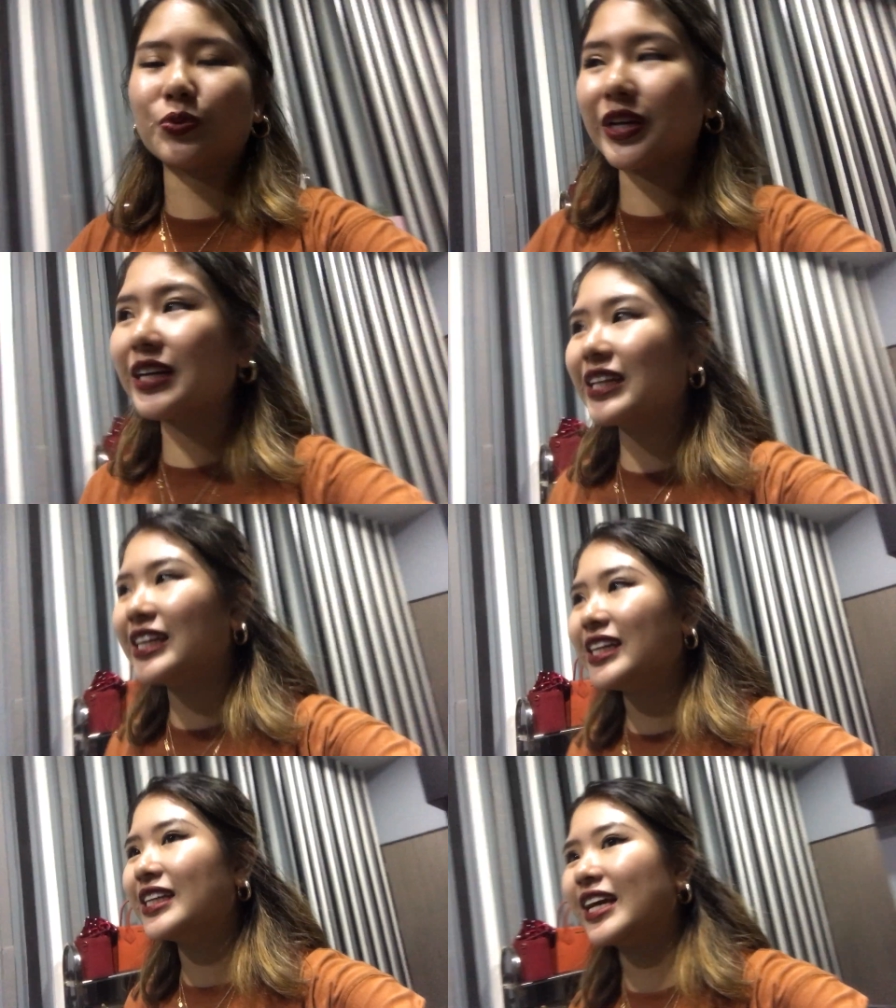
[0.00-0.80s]
spring
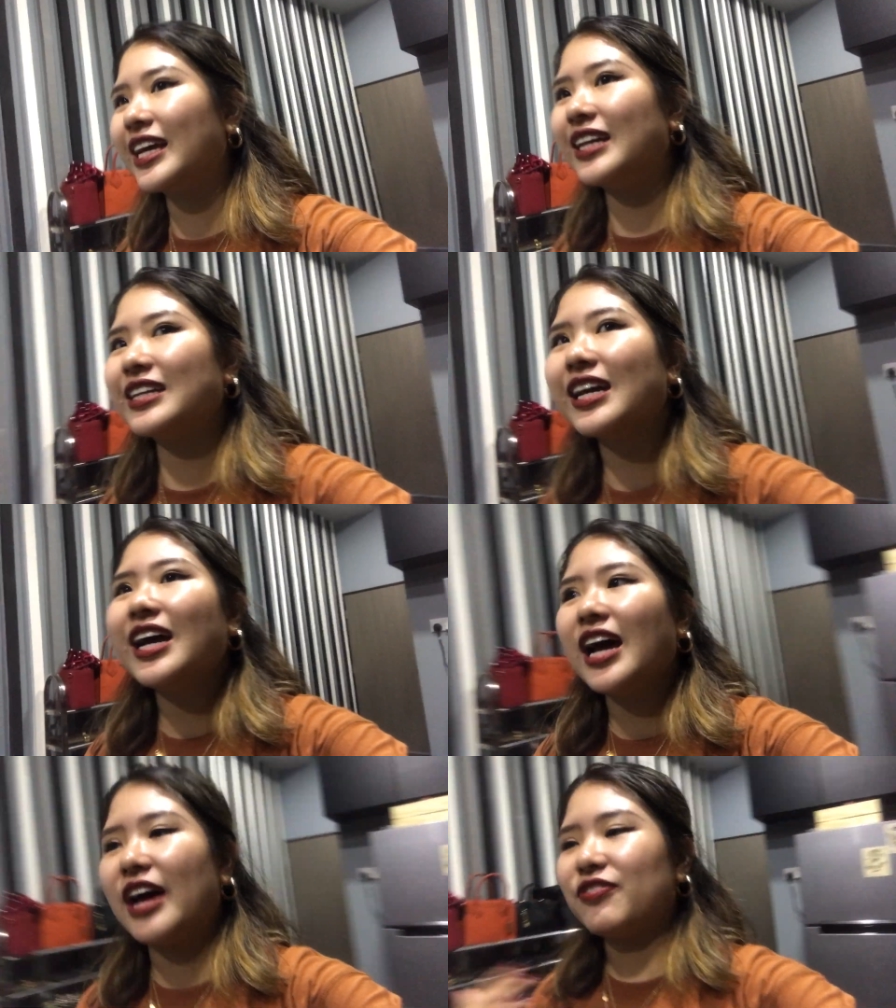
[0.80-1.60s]
clean. And
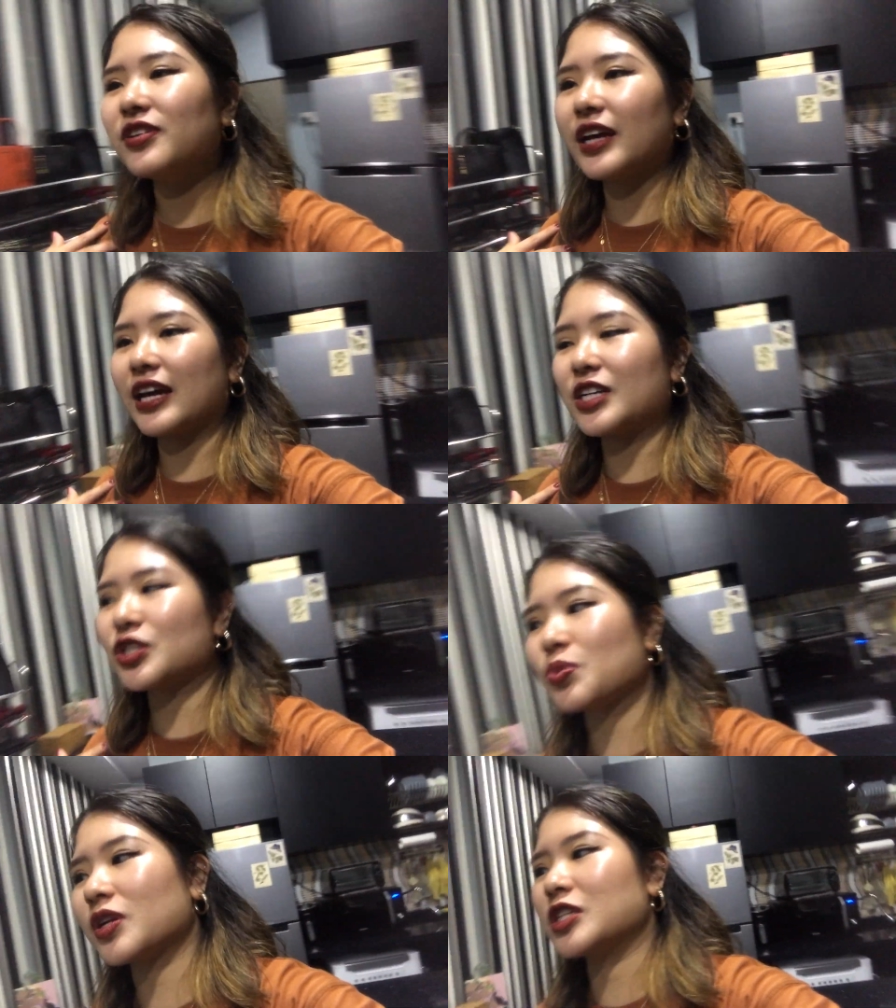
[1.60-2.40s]
I feel like I
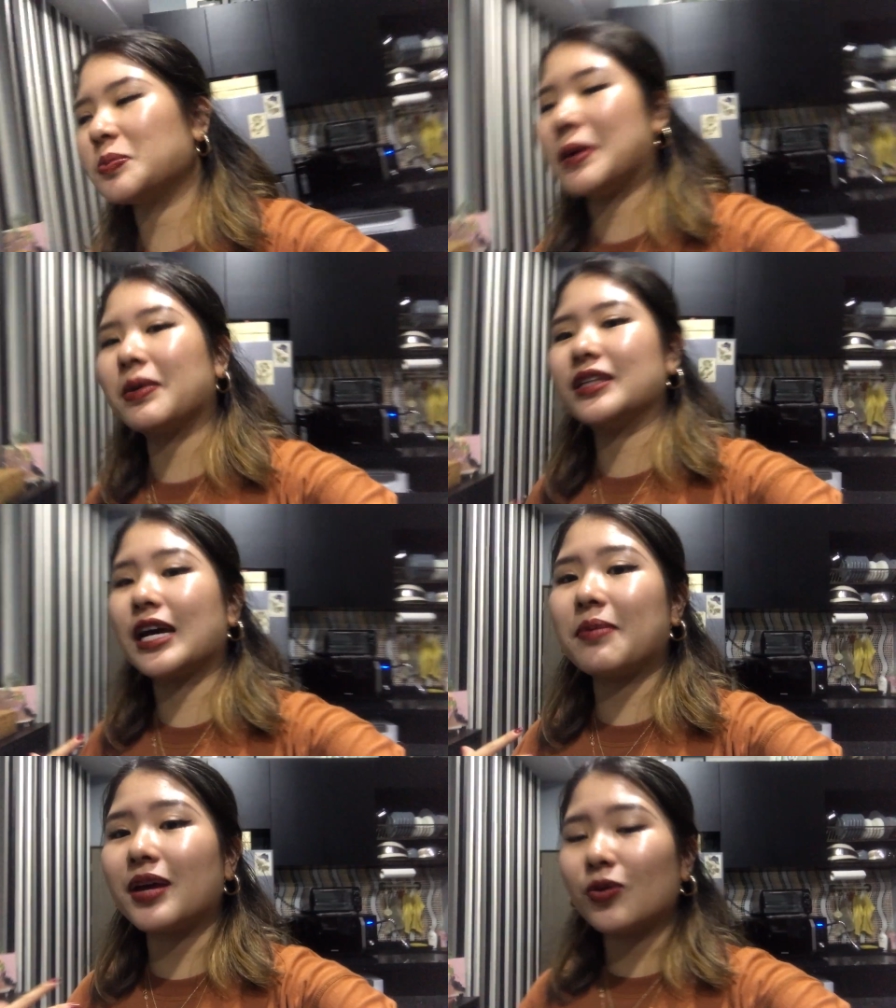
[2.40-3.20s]
just wanna spend my
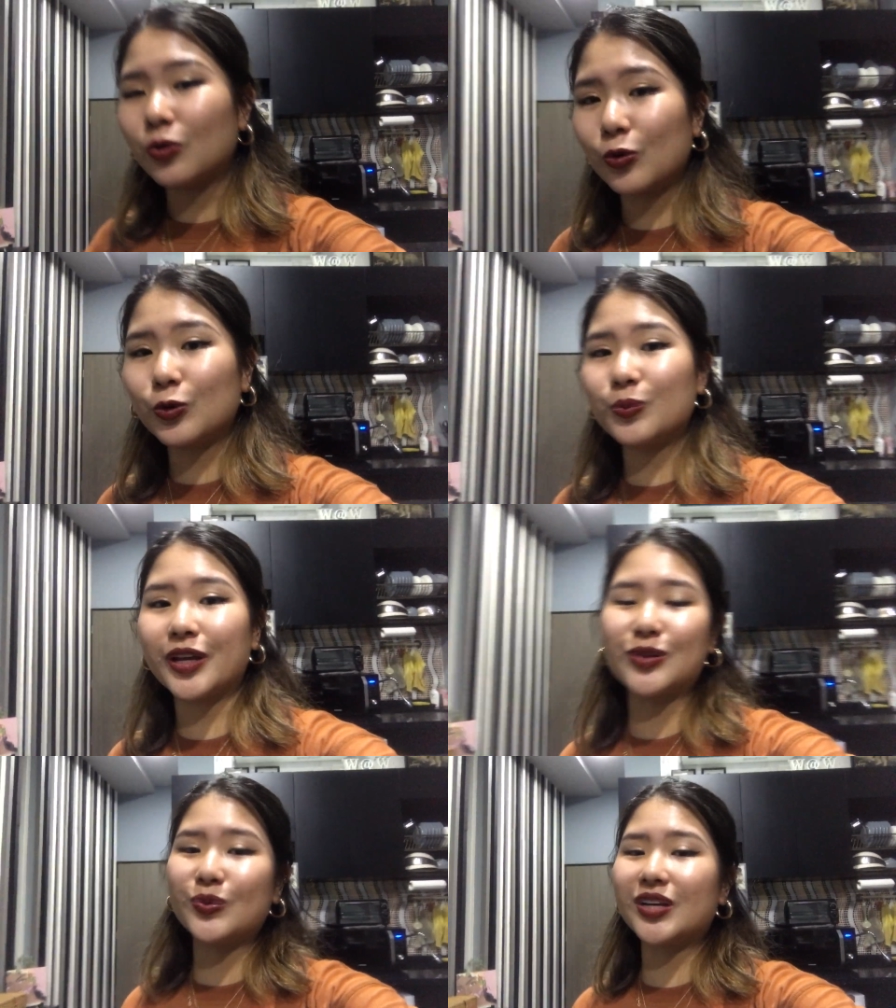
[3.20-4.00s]
time at home,
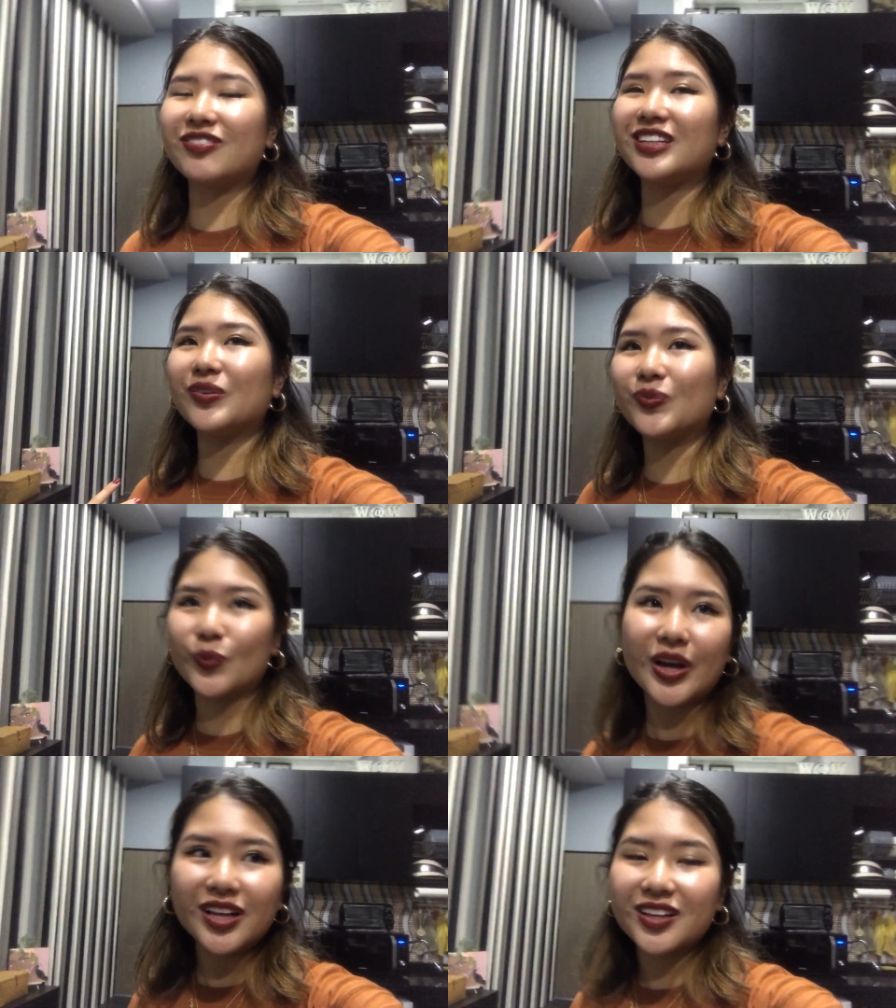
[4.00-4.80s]
like doing everything
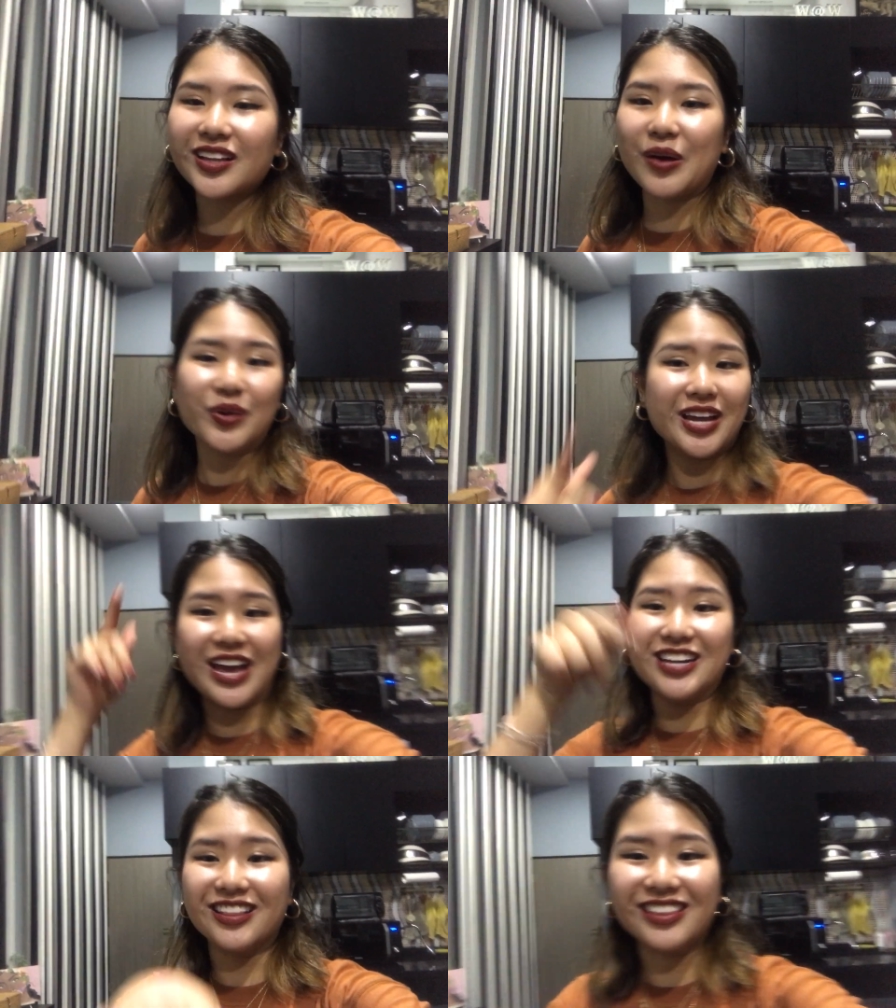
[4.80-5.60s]
well. I wanna
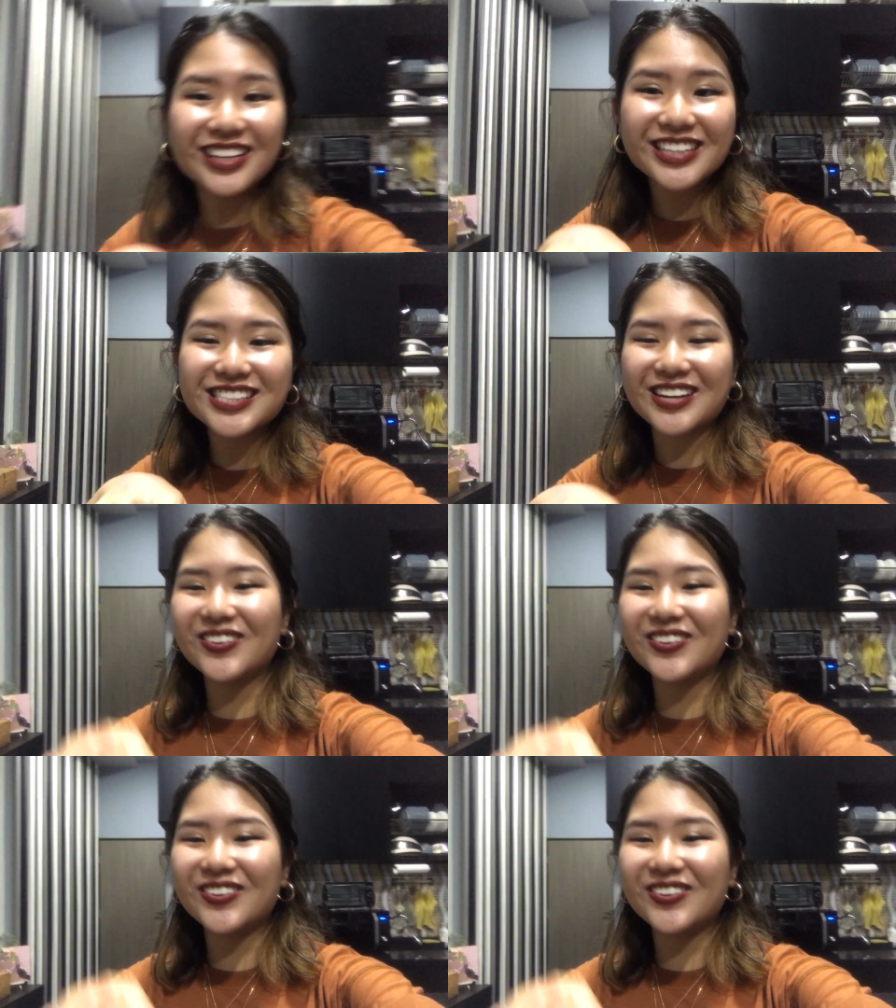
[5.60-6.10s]
edit this.